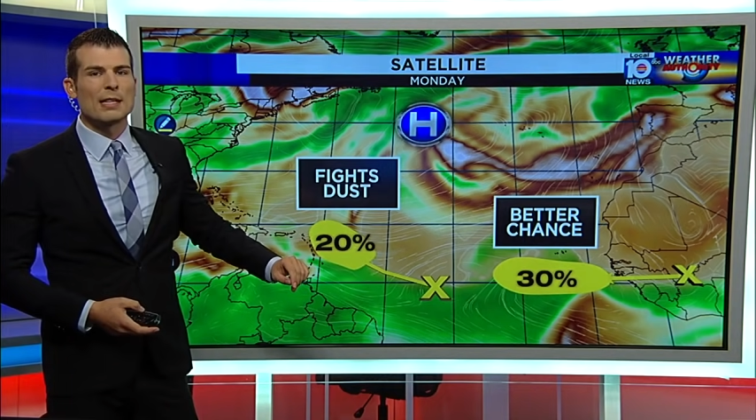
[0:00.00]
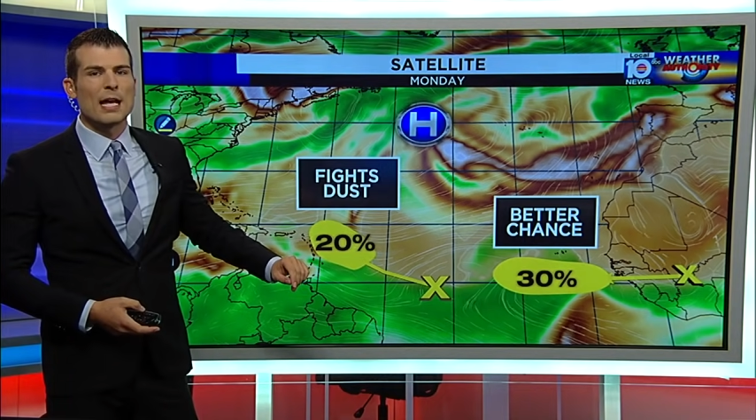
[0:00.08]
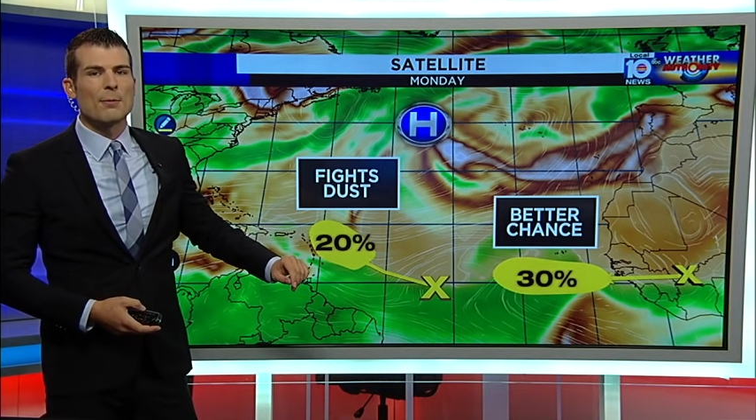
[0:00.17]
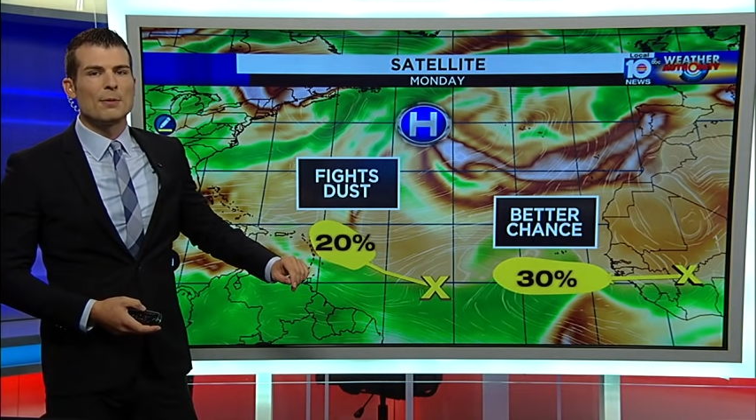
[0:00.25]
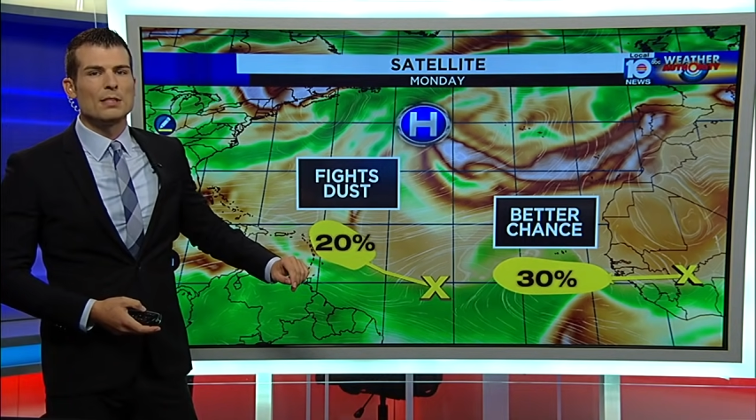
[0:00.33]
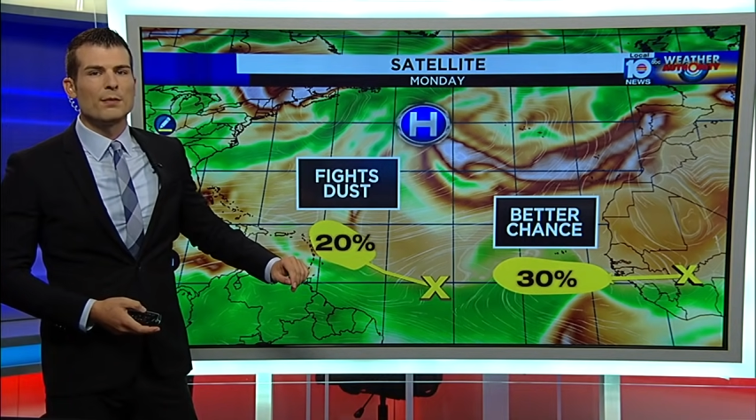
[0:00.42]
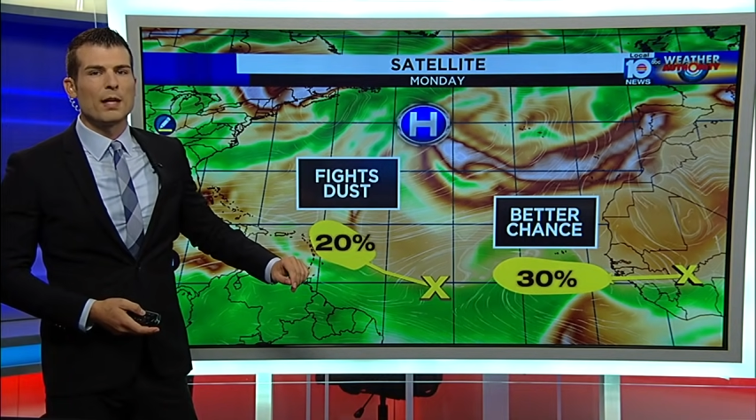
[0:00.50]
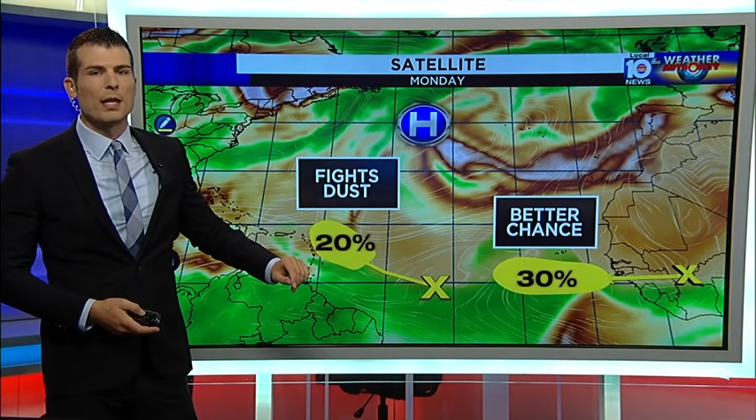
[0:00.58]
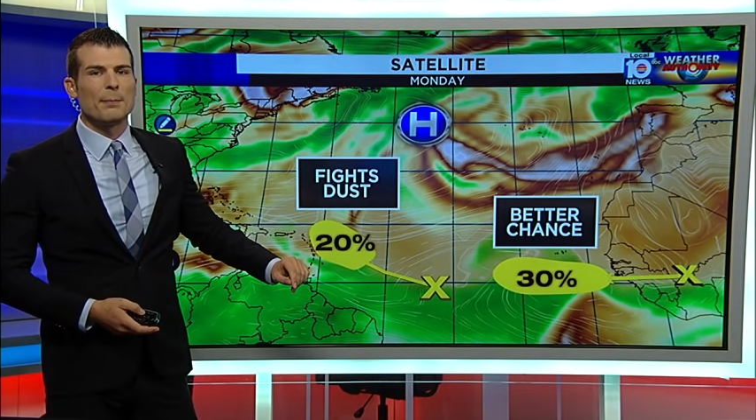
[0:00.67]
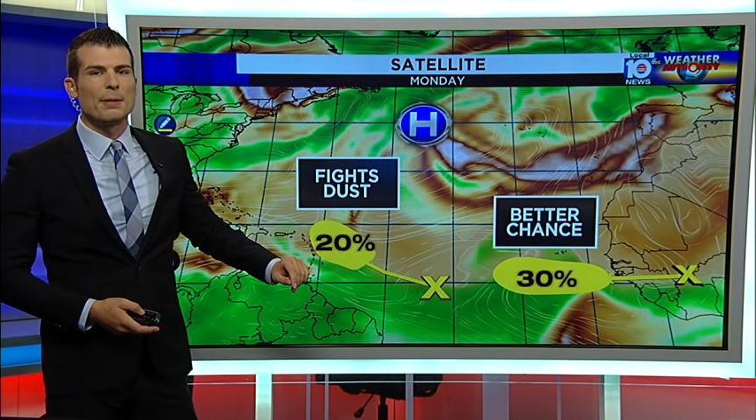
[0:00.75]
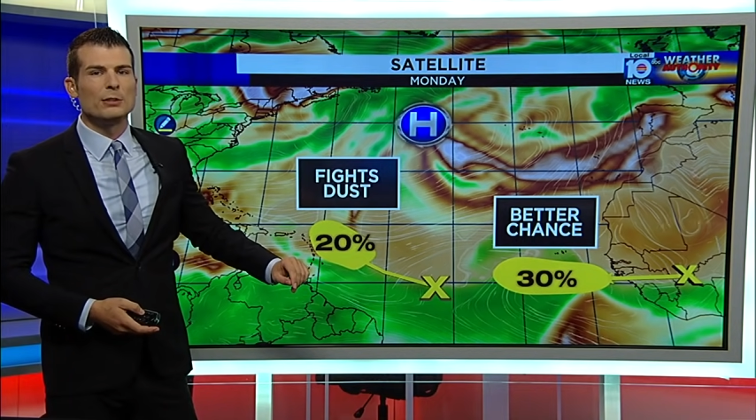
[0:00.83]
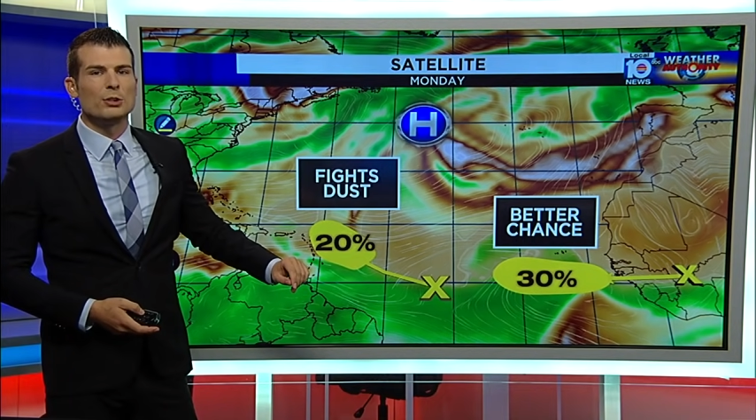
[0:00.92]
that one
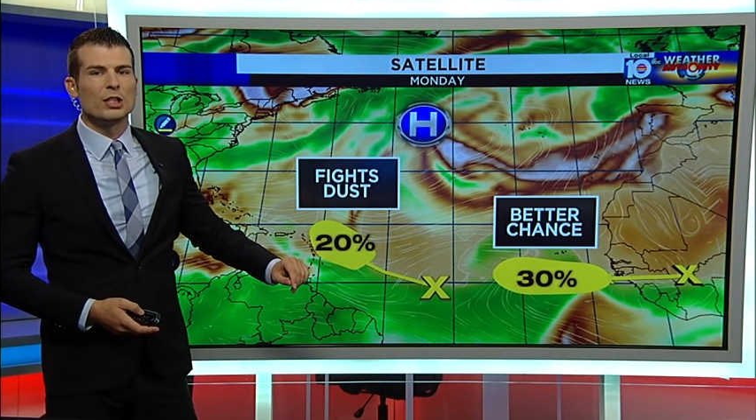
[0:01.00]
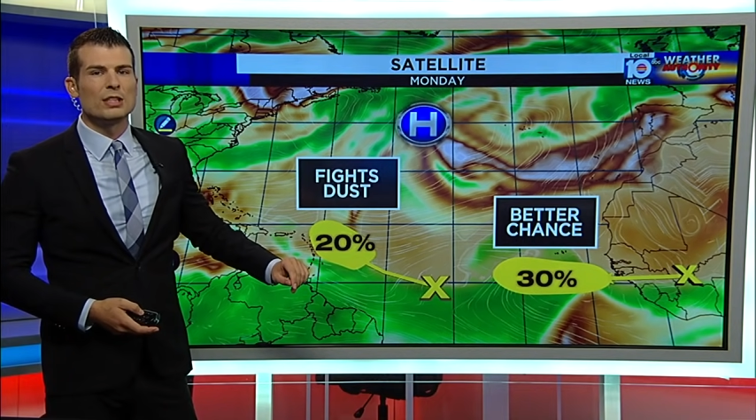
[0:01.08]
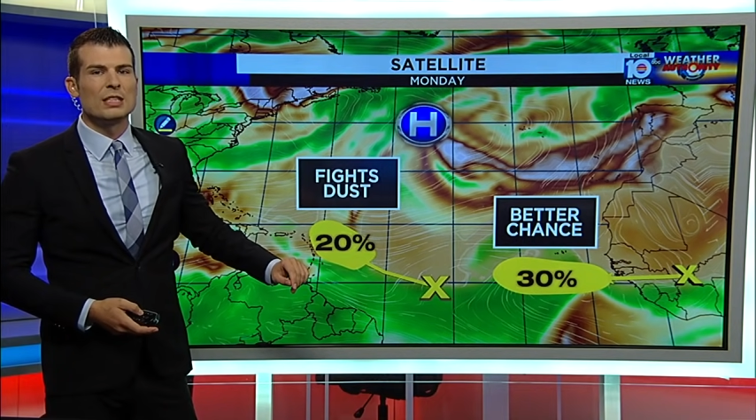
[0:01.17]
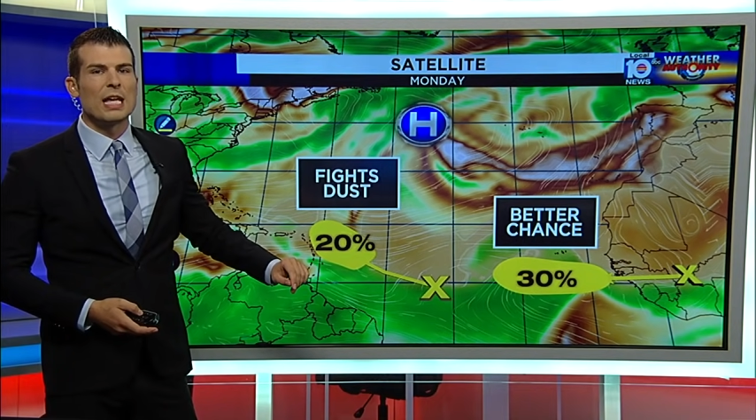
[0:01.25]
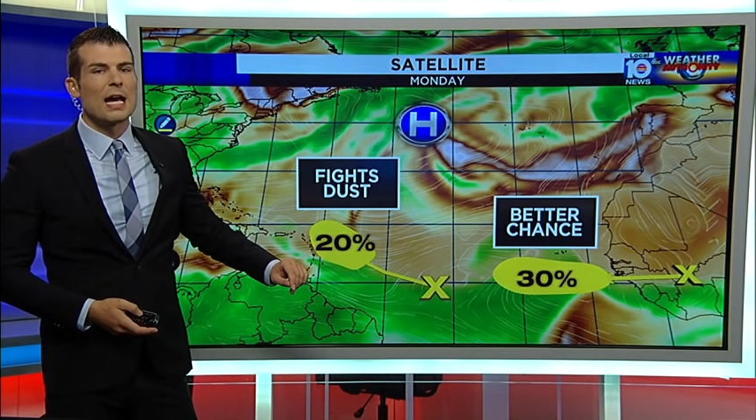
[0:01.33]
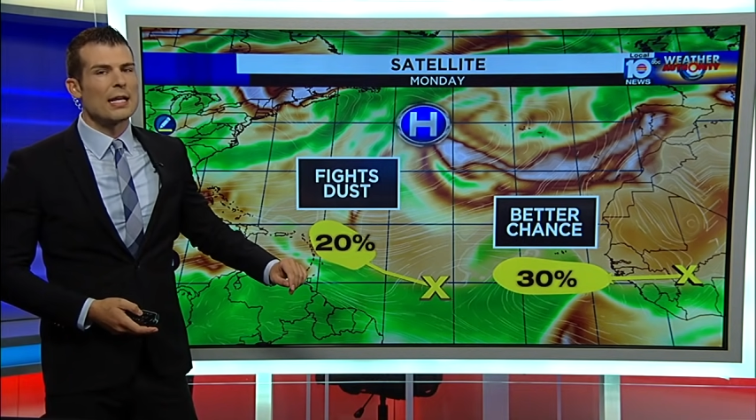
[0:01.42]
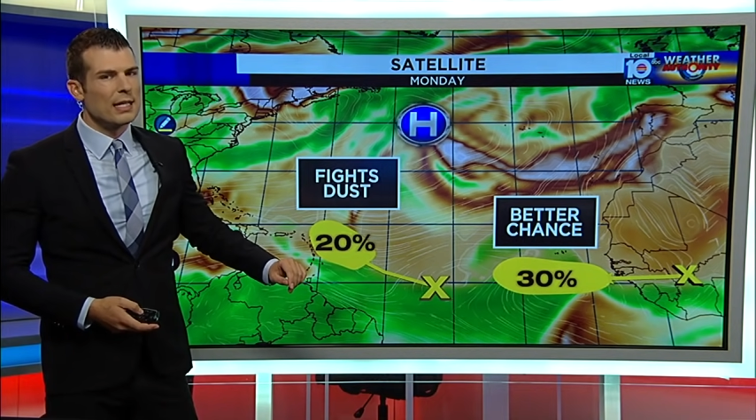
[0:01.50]
developing just yet.